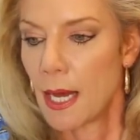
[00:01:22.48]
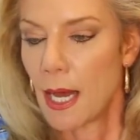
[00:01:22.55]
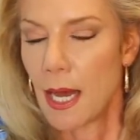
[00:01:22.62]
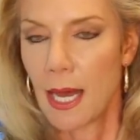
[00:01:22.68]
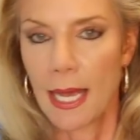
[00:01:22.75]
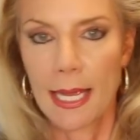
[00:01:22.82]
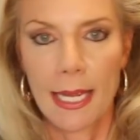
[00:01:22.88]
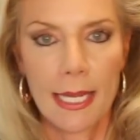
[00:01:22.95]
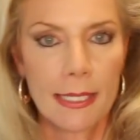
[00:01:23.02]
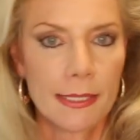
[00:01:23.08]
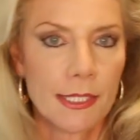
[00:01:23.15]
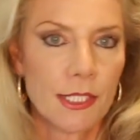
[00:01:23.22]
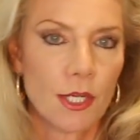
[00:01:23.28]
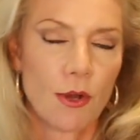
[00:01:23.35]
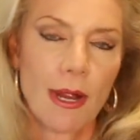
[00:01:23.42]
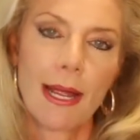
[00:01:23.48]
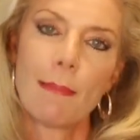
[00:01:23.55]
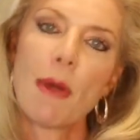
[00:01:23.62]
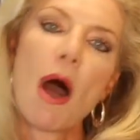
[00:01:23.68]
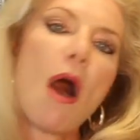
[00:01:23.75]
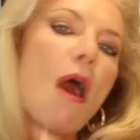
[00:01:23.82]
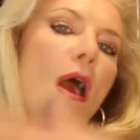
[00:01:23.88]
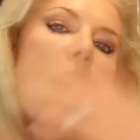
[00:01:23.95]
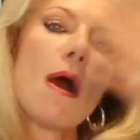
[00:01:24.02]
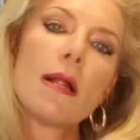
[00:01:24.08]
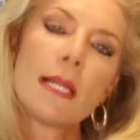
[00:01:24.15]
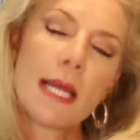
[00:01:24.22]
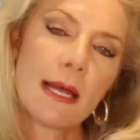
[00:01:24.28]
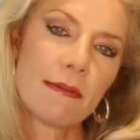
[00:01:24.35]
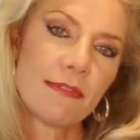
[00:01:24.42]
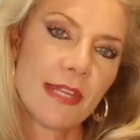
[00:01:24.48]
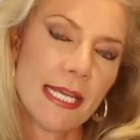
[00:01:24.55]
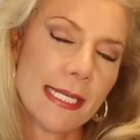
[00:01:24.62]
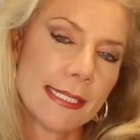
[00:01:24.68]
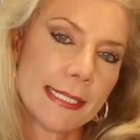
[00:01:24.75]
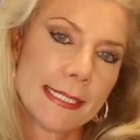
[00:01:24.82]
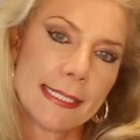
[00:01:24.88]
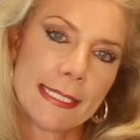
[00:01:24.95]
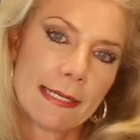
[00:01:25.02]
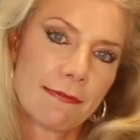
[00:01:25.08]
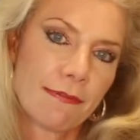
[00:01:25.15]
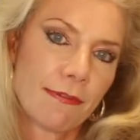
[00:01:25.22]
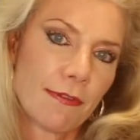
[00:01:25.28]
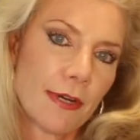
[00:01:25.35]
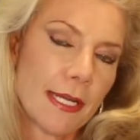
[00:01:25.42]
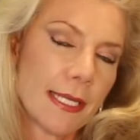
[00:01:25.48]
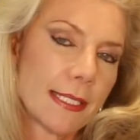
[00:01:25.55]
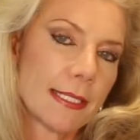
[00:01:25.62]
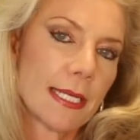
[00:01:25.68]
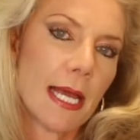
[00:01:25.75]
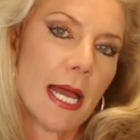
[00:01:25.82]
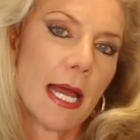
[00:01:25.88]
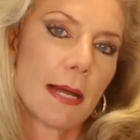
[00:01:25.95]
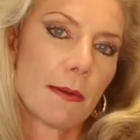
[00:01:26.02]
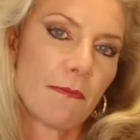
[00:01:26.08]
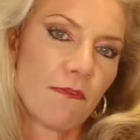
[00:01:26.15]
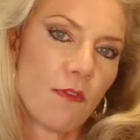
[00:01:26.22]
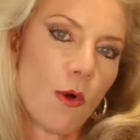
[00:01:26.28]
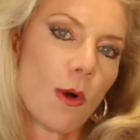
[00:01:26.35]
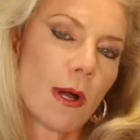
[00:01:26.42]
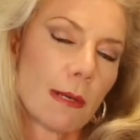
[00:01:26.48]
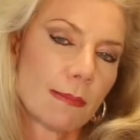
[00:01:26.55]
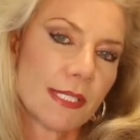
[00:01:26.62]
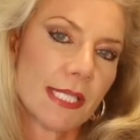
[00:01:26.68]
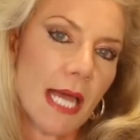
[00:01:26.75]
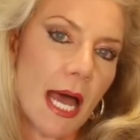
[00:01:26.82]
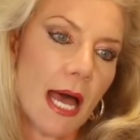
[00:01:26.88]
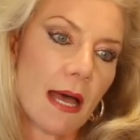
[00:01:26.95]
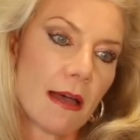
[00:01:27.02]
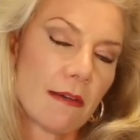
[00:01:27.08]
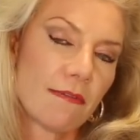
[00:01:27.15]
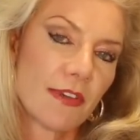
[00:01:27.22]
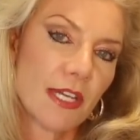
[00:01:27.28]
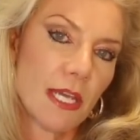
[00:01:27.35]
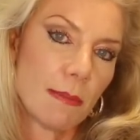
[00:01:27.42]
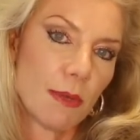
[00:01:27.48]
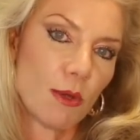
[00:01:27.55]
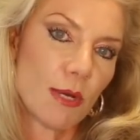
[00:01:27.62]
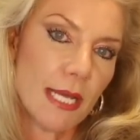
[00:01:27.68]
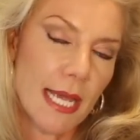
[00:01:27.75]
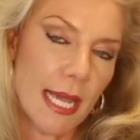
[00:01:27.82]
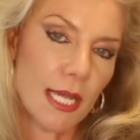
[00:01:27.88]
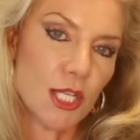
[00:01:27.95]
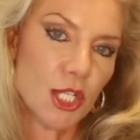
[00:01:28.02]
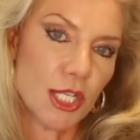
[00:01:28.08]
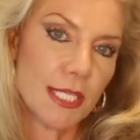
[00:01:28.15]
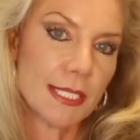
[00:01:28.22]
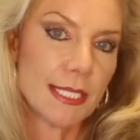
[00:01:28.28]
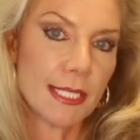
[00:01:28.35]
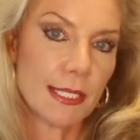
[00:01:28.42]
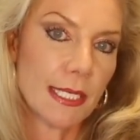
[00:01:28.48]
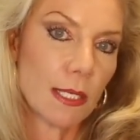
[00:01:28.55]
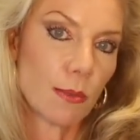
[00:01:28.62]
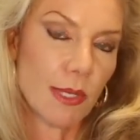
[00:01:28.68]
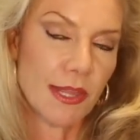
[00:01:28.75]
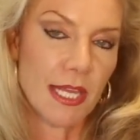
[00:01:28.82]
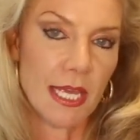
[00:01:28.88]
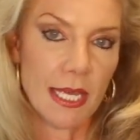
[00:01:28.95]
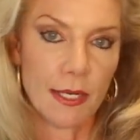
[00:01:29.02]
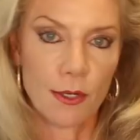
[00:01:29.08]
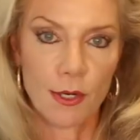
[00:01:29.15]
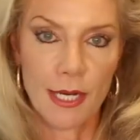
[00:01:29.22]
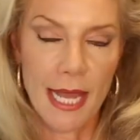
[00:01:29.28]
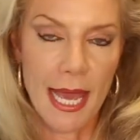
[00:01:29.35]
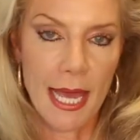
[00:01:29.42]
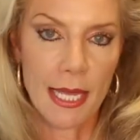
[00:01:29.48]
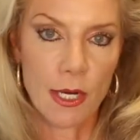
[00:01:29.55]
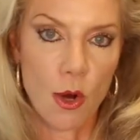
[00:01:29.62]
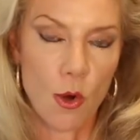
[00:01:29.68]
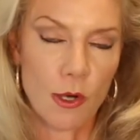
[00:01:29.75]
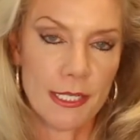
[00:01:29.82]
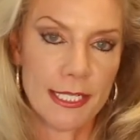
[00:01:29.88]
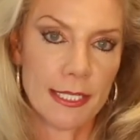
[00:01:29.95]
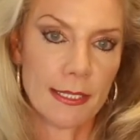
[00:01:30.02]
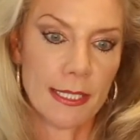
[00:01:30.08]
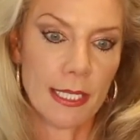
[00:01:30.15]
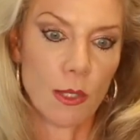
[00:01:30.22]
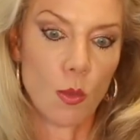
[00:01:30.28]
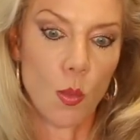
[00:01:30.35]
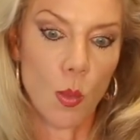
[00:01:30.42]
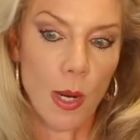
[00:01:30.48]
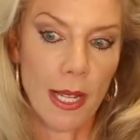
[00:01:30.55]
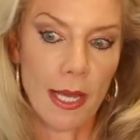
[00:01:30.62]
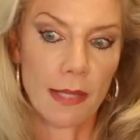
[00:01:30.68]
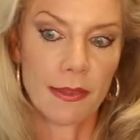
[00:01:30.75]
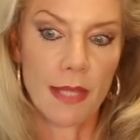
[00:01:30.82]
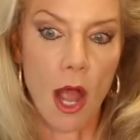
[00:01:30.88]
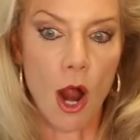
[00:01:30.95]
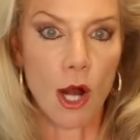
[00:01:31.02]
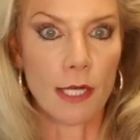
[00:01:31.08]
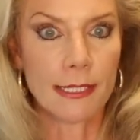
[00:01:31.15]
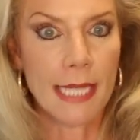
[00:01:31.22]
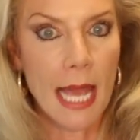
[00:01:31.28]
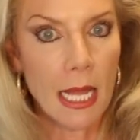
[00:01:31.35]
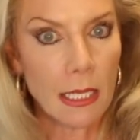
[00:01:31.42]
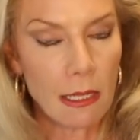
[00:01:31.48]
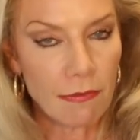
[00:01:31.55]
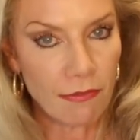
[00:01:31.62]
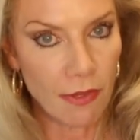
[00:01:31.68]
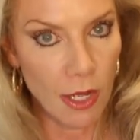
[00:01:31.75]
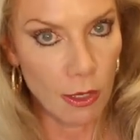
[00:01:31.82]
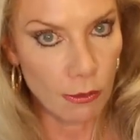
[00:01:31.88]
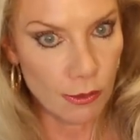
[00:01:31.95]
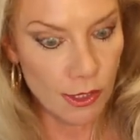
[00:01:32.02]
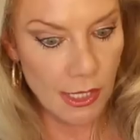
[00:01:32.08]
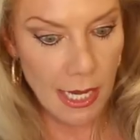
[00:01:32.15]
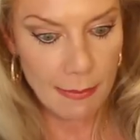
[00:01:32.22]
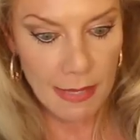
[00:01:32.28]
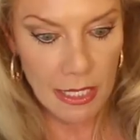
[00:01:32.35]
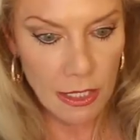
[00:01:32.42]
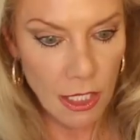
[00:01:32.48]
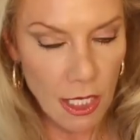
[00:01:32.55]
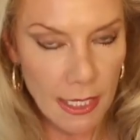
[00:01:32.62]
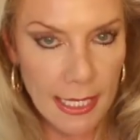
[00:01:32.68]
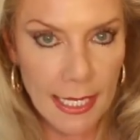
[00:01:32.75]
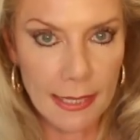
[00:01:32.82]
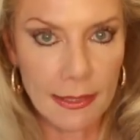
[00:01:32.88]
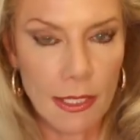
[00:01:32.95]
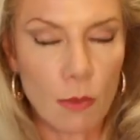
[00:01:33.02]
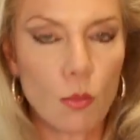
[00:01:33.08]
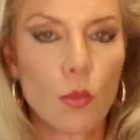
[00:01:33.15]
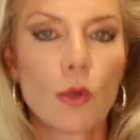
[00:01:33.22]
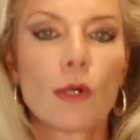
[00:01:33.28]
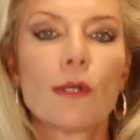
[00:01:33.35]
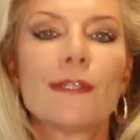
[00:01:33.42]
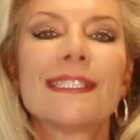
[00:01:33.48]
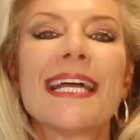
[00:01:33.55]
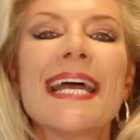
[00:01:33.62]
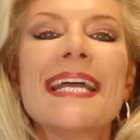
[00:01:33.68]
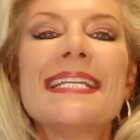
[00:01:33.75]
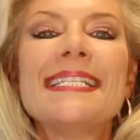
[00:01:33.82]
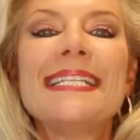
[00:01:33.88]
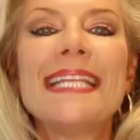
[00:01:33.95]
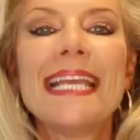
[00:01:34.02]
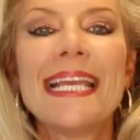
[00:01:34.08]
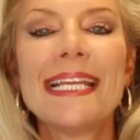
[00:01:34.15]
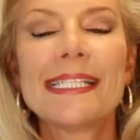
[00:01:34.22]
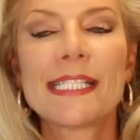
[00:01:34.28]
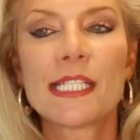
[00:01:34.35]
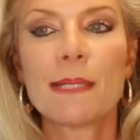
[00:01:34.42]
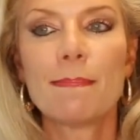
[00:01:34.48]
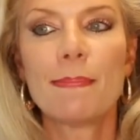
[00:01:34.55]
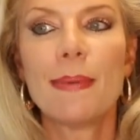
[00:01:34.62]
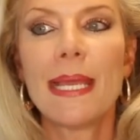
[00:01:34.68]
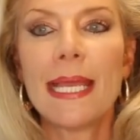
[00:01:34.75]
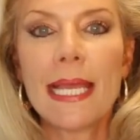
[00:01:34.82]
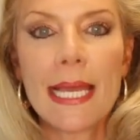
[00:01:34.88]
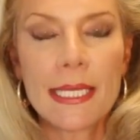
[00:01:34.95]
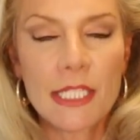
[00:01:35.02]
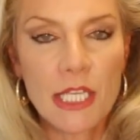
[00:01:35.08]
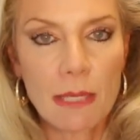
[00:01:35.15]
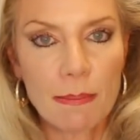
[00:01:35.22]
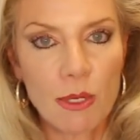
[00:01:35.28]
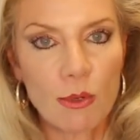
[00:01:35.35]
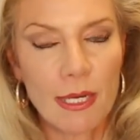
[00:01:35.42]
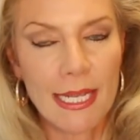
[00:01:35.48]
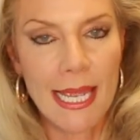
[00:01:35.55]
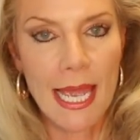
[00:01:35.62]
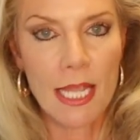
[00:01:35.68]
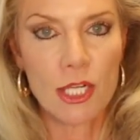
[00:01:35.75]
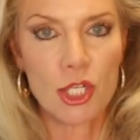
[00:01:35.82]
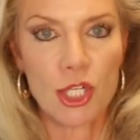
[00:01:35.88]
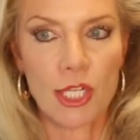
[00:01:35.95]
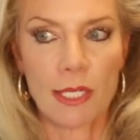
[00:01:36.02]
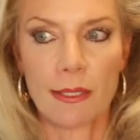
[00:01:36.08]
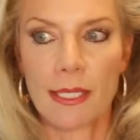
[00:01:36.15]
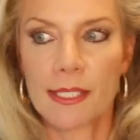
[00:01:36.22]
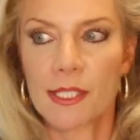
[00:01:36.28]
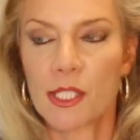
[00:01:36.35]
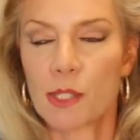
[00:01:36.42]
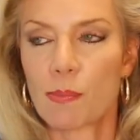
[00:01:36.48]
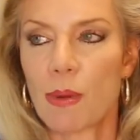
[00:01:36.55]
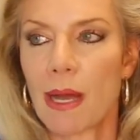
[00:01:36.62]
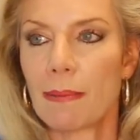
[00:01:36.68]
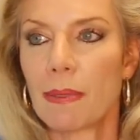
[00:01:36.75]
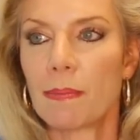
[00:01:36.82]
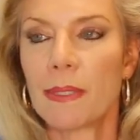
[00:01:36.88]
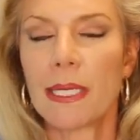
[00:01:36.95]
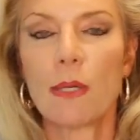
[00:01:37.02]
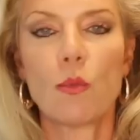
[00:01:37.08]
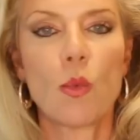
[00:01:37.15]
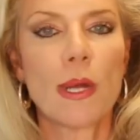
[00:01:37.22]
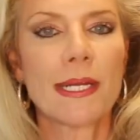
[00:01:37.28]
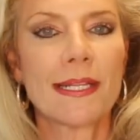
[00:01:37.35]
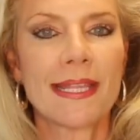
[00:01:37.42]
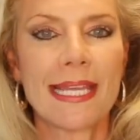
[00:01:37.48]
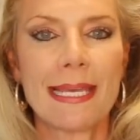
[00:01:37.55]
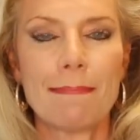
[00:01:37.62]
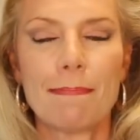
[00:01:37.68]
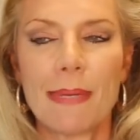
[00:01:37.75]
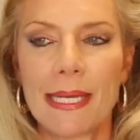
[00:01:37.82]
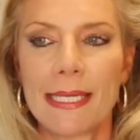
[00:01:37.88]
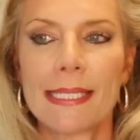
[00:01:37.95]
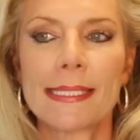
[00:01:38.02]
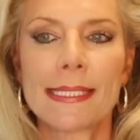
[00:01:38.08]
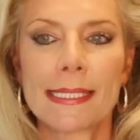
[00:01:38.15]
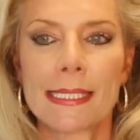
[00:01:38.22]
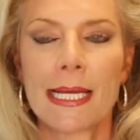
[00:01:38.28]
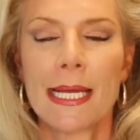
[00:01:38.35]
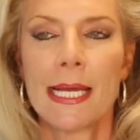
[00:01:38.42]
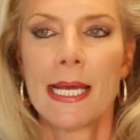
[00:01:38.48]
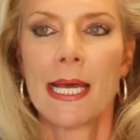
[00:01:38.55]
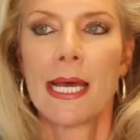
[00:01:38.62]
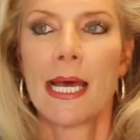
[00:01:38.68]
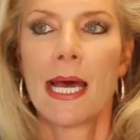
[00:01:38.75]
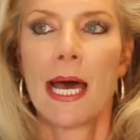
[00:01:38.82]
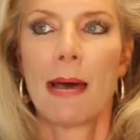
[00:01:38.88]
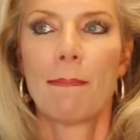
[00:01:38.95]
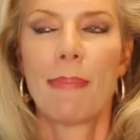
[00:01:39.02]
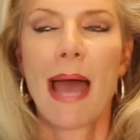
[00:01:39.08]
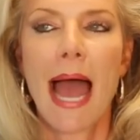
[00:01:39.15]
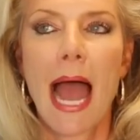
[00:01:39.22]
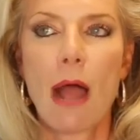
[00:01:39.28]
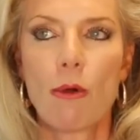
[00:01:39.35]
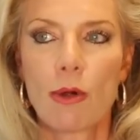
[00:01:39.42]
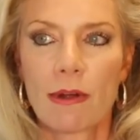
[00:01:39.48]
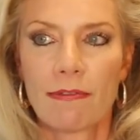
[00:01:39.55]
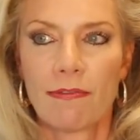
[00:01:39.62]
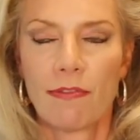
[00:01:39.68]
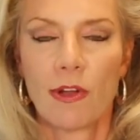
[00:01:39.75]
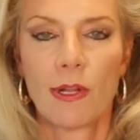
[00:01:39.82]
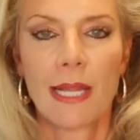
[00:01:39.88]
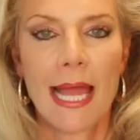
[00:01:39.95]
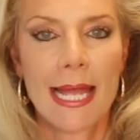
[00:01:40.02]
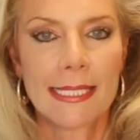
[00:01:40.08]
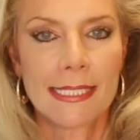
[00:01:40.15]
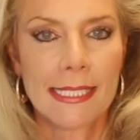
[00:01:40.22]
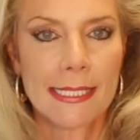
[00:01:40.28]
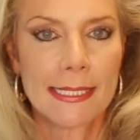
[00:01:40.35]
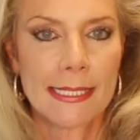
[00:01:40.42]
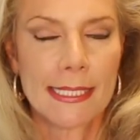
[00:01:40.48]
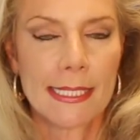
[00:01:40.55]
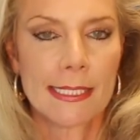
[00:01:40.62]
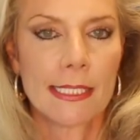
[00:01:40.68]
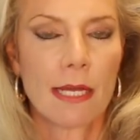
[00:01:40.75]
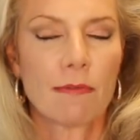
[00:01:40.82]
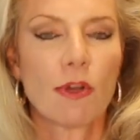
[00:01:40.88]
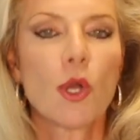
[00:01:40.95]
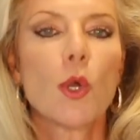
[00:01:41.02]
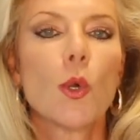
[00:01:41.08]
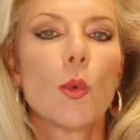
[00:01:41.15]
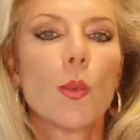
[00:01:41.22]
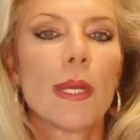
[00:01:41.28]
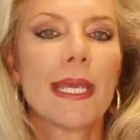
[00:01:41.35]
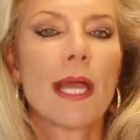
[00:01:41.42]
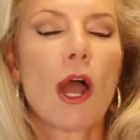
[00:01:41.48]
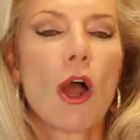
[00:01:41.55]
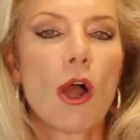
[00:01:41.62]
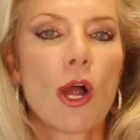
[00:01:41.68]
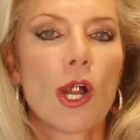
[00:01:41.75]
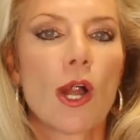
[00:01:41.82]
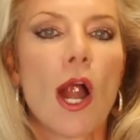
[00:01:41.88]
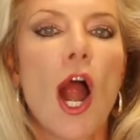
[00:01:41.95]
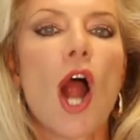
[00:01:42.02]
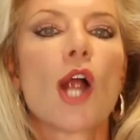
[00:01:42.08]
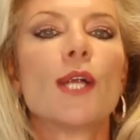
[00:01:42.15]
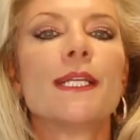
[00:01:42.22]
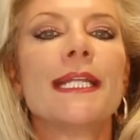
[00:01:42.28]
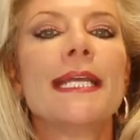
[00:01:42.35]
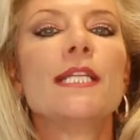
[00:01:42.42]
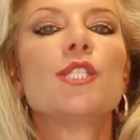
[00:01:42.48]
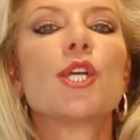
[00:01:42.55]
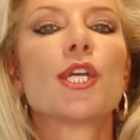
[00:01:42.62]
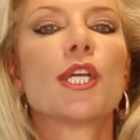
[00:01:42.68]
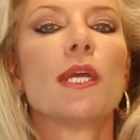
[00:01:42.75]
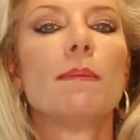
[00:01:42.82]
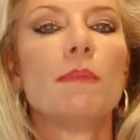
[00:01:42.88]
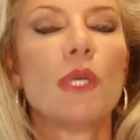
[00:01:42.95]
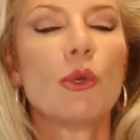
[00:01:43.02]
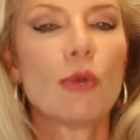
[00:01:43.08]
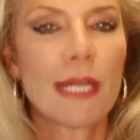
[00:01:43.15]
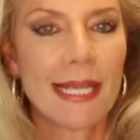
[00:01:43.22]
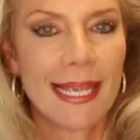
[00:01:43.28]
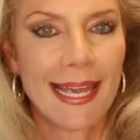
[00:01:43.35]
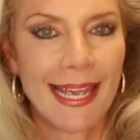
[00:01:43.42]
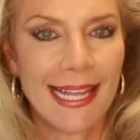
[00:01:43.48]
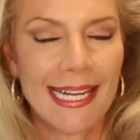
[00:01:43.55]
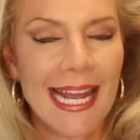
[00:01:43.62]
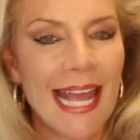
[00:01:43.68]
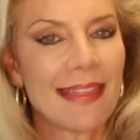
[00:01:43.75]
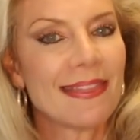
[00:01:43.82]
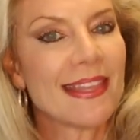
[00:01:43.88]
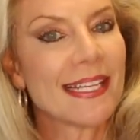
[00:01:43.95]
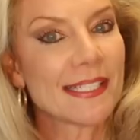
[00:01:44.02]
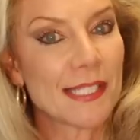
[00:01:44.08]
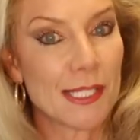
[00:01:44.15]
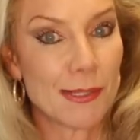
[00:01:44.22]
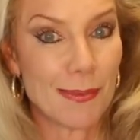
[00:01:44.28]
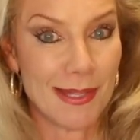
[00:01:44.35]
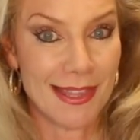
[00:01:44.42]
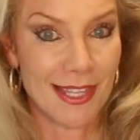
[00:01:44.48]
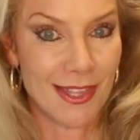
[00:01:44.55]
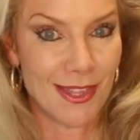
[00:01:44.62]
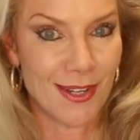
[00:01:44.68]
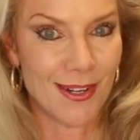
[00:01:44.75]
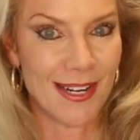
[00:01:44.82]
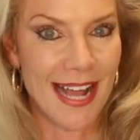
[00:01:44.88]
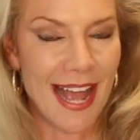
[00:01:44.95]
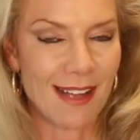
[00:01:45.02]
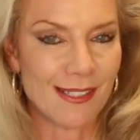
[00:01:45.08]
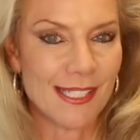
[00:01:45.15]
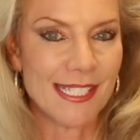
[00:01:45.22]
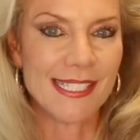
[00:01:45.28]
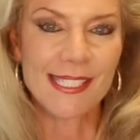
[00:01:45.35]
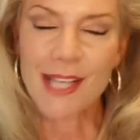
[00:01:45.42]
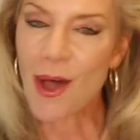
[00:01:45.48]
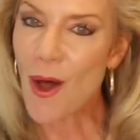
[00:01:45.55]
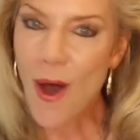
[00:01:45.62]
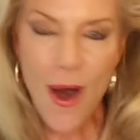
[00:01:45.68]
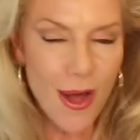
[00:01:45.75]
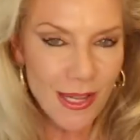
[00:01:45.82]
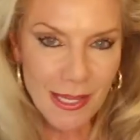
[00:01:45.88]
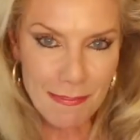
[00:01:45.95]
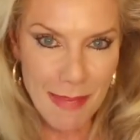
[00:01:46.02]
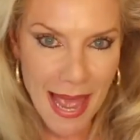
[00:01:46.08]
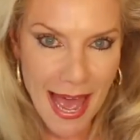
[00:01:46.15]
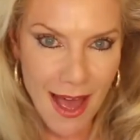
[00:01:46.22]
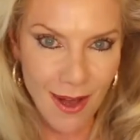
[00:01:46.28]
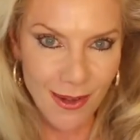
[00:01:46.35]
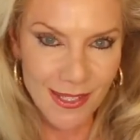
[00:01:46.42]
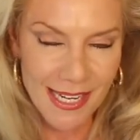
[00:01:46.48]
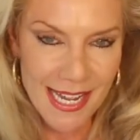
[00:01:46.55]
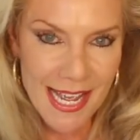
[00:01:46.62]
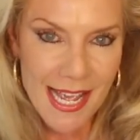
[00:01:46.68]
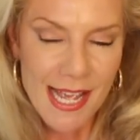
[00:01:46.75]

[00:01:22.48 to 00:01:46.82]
Instagram, all of these different forms of communication dealing with the internet or dealing with our telephones. I mean, look at the world needs to be in communication. This is probably one of the biggest powerful essences of who we are, our need to communicate, and this is what the third house is all about.